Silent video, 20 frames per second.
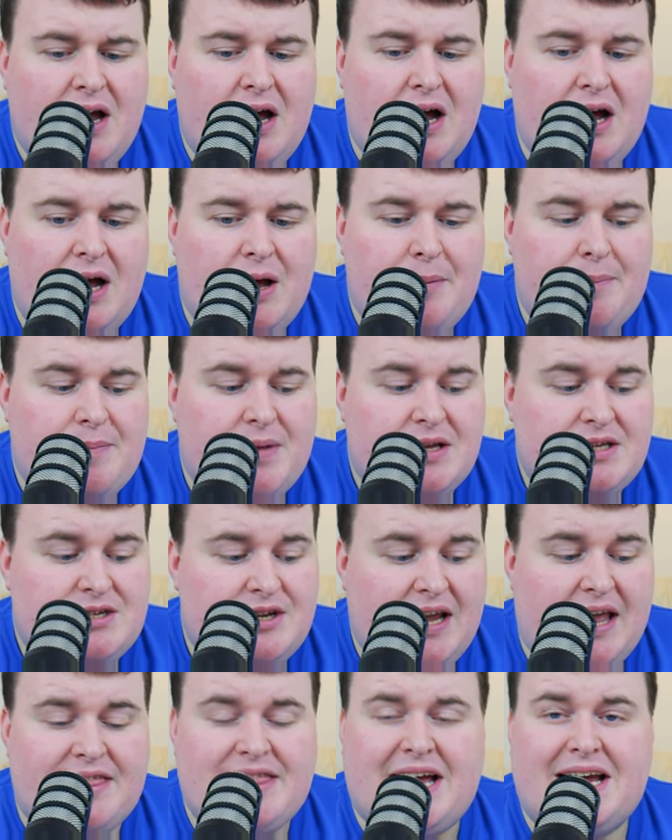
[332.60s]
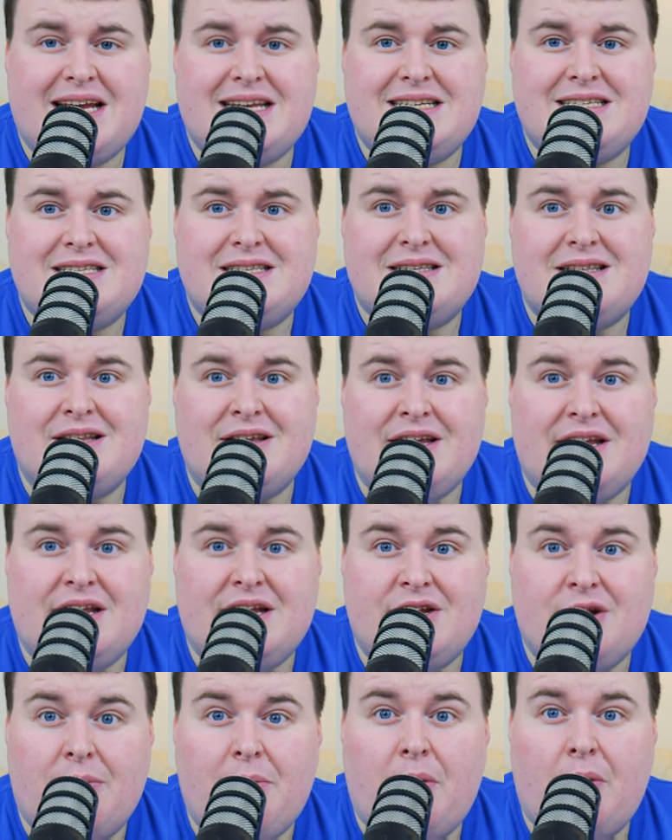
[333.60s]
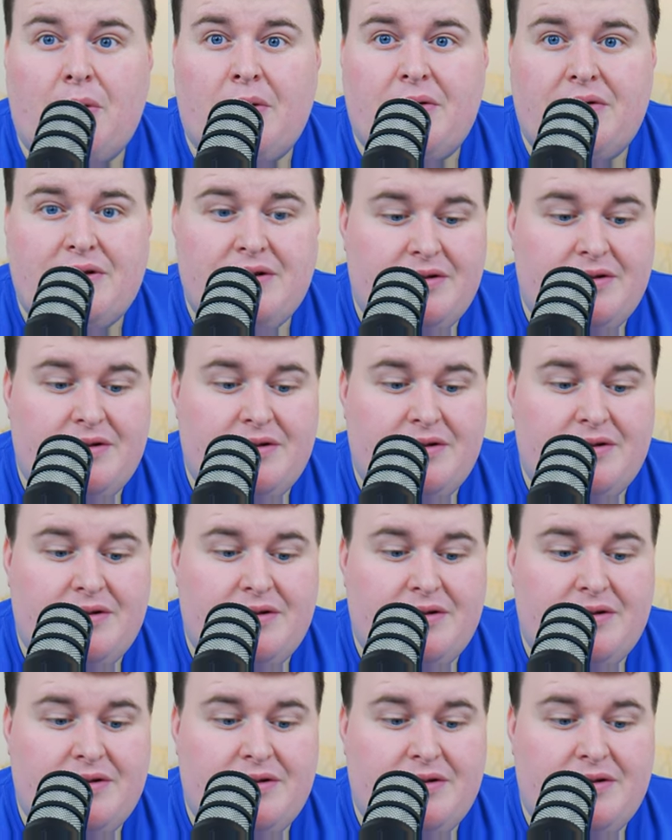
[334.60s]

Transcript: So yeah, that is the number